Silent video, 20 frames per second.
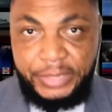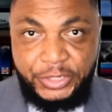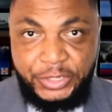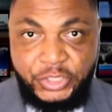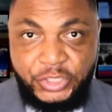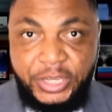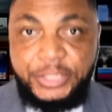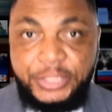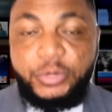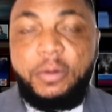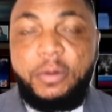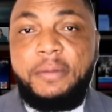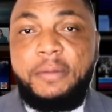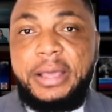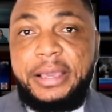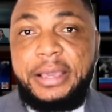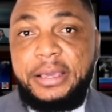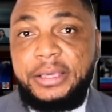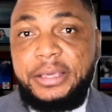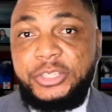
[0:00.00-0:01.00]
chat,
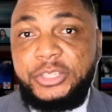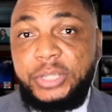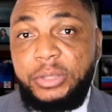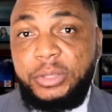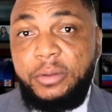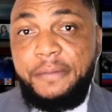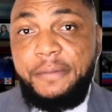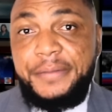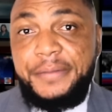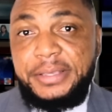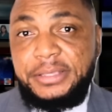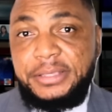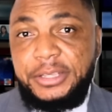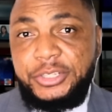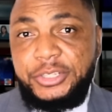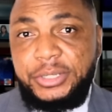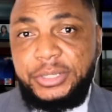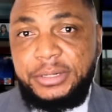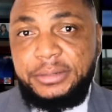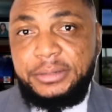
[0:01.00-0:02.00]
uh, chat
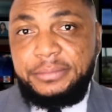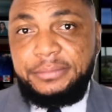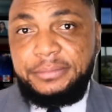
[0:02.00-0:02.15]
conversation